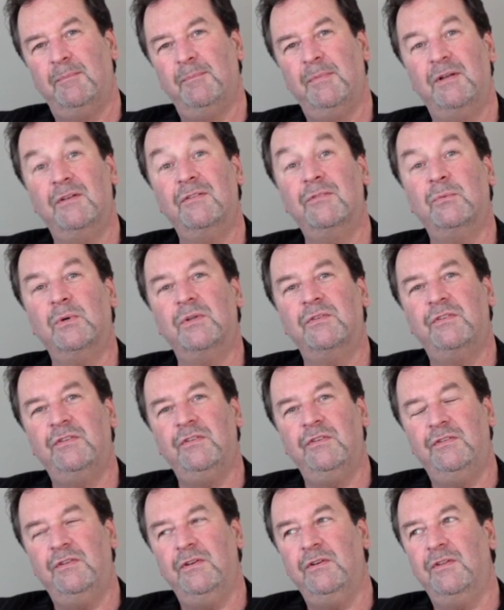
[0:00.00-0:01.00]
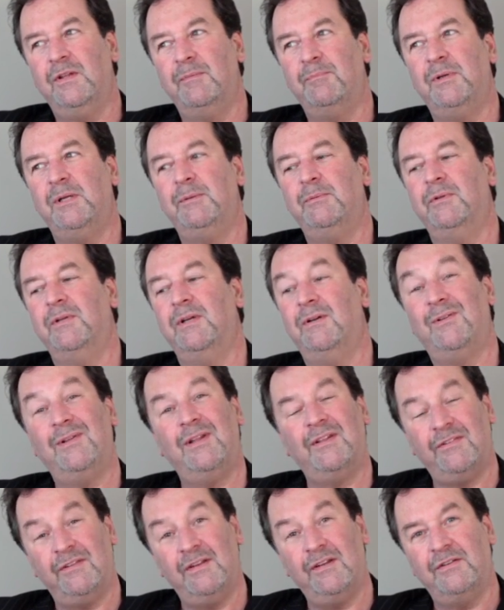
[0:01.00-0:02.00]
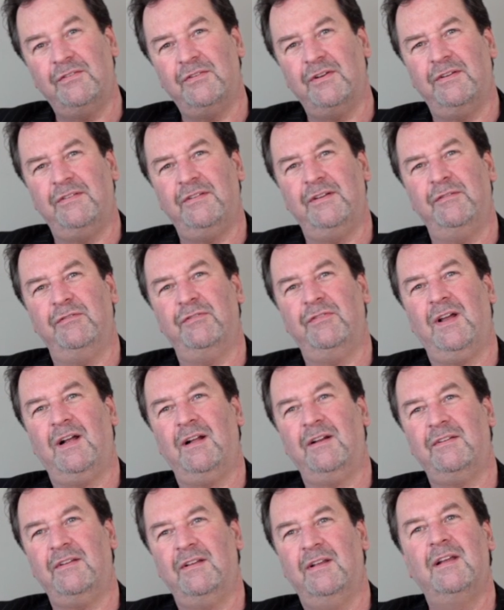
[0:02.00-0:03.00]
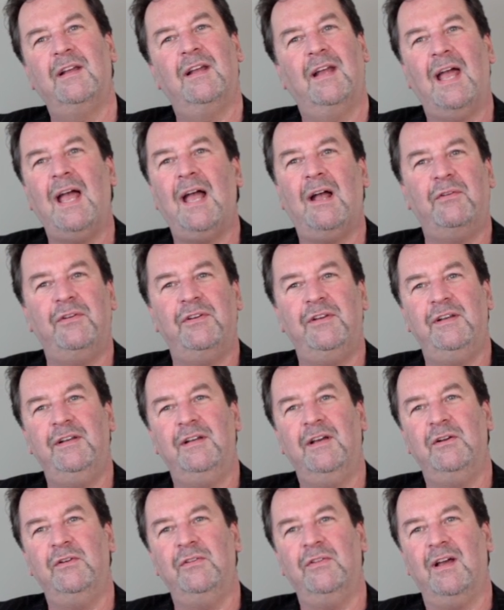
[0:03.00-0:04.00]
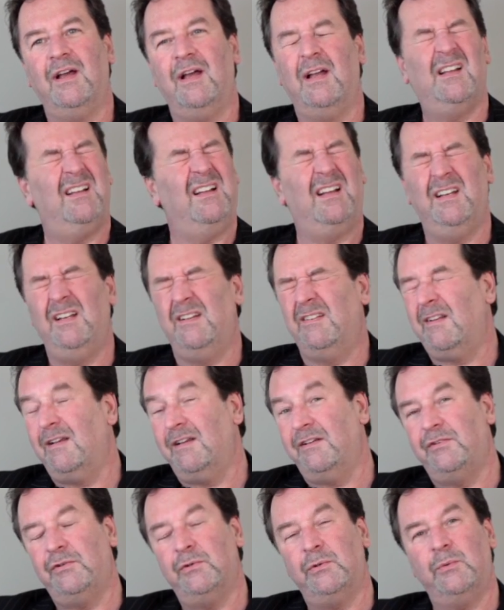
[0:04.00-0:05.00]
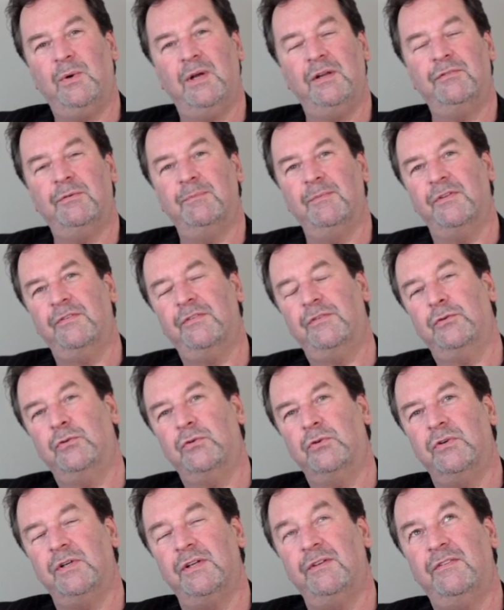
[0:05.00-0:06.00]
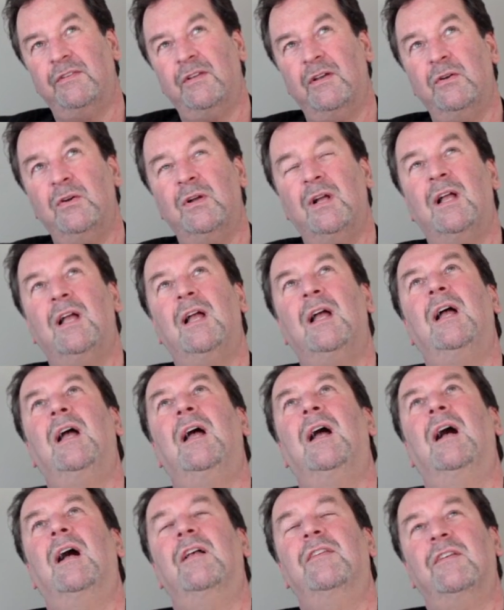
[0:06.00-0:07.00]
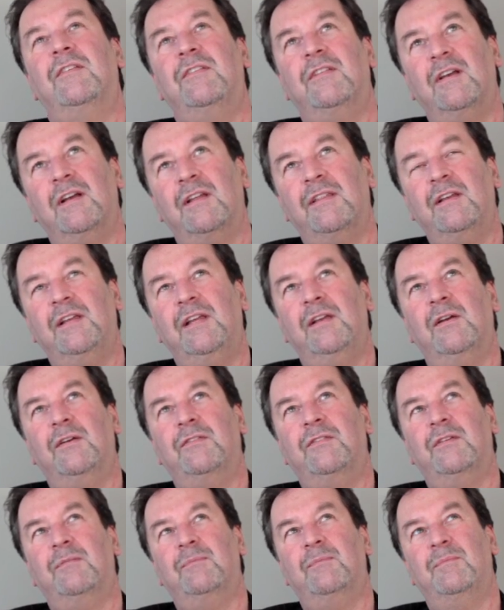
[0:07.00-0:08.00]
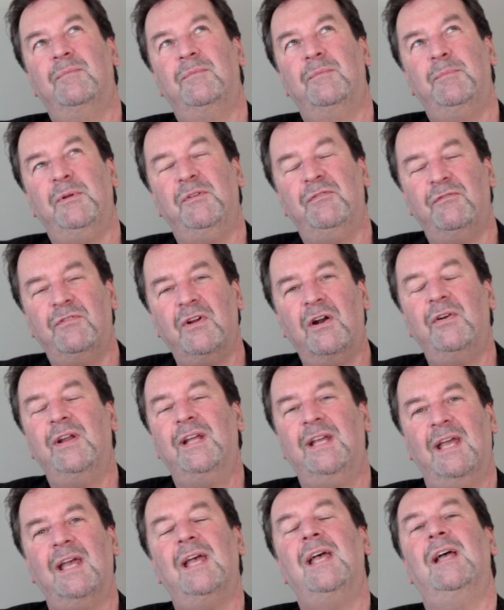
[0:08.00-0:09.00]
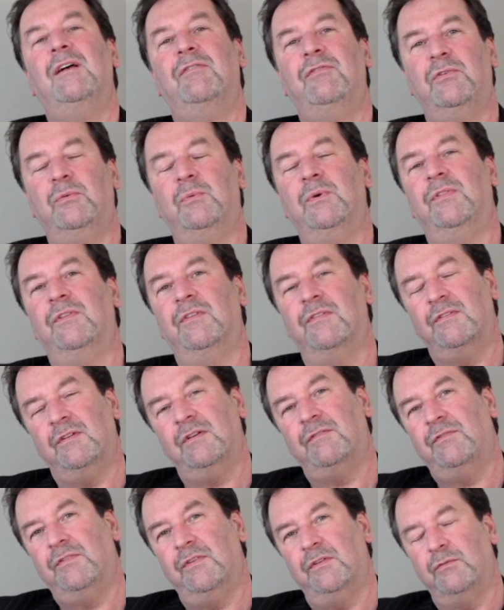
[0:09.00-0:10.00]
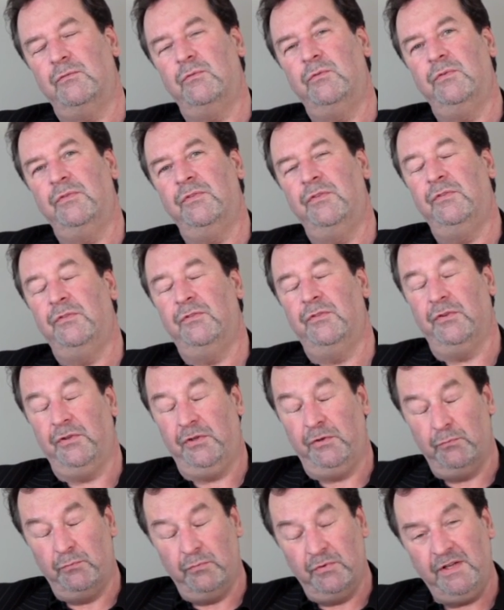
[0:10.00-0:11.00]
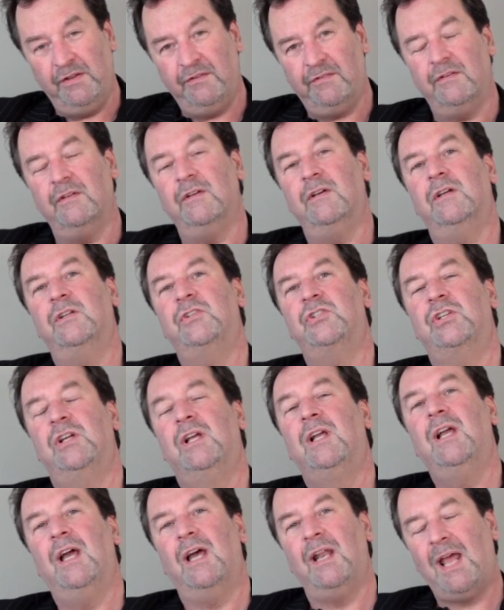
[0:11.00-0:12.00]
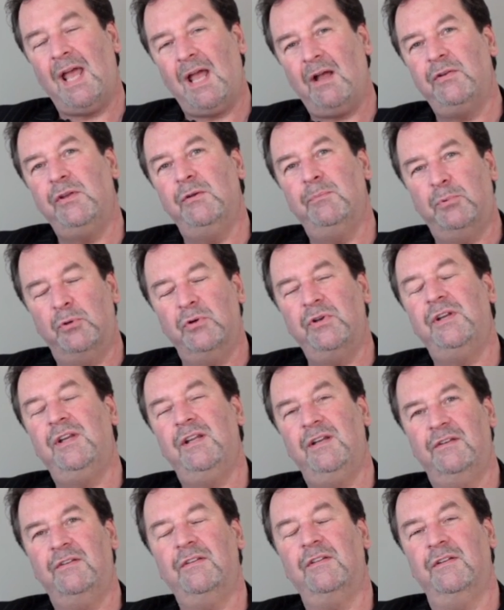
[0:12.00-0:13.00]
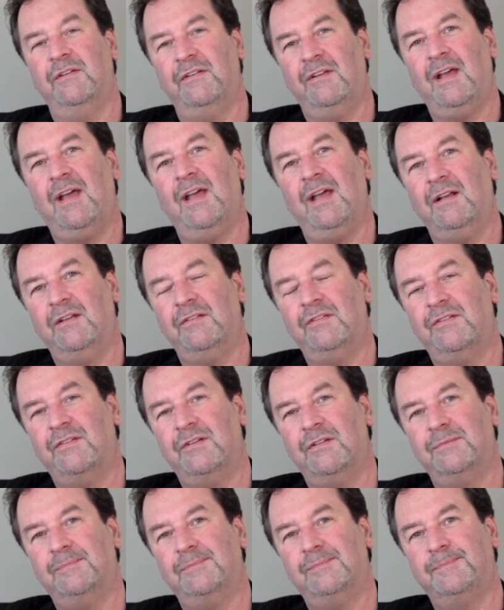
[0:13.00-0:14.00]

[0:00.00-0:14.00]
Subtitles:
Because once you do, then people go, well, that's an interesting fact. How did he know that? And it takes you away from the story. So, as I say, I think you have to be very careful with the stuff that you research and how you put it into the text.